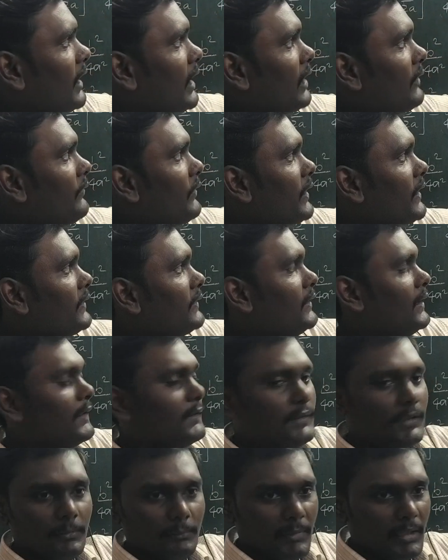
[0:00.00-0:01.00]
Alpha is
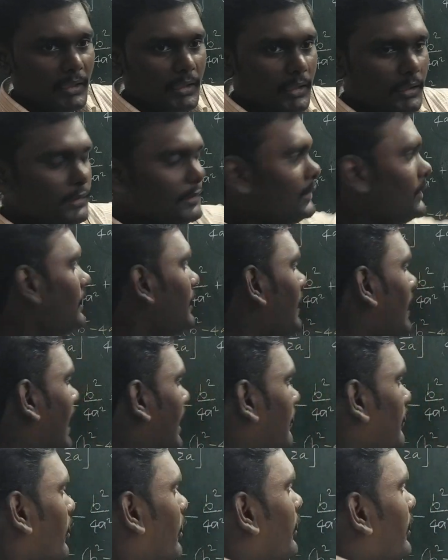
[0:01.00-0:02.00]
less than beta.
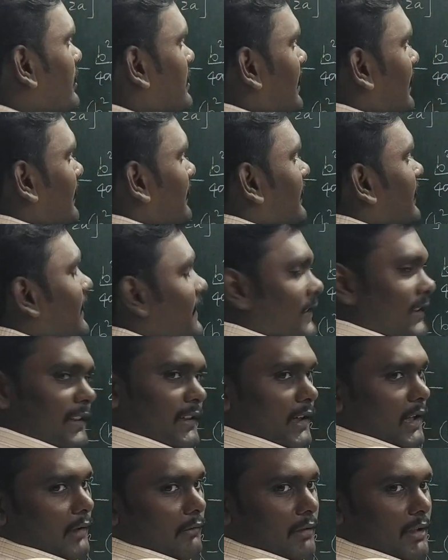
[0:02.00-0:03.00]
I am going to check this
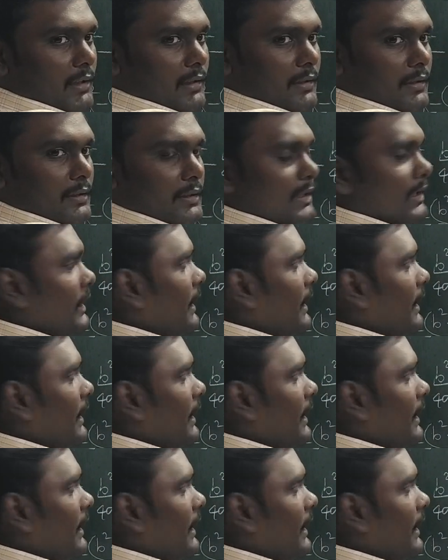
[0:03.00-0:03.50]
interval.